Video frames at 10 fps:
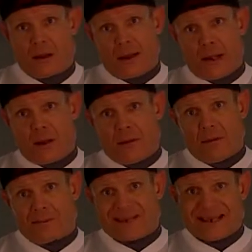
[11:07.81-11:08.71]
You know,
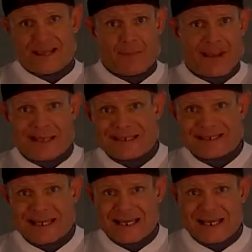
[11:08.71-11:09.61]
the Dick Butkus
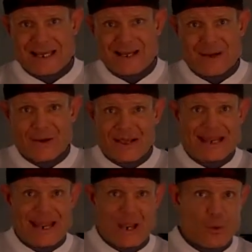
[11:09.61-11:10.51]
thing, you know, and
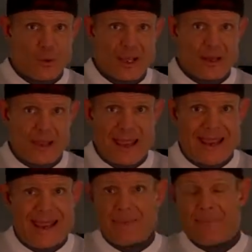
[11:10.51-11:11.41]
Dan Quinn. And
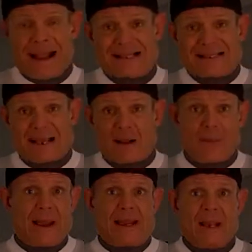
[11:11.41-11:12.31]
it might sell,
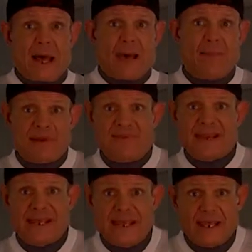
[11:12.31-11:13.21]
it might not, but if
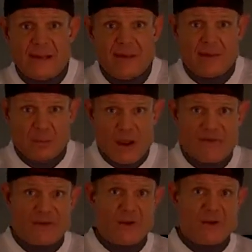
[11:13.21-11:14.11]
it did, the
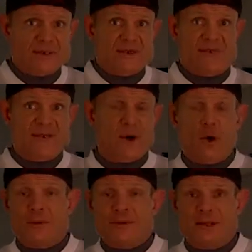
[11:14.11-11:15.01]
profit goes to feed the
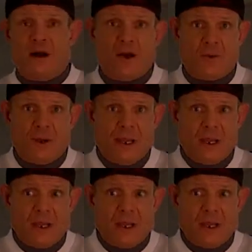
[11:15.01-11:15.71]
homeless and the hungry.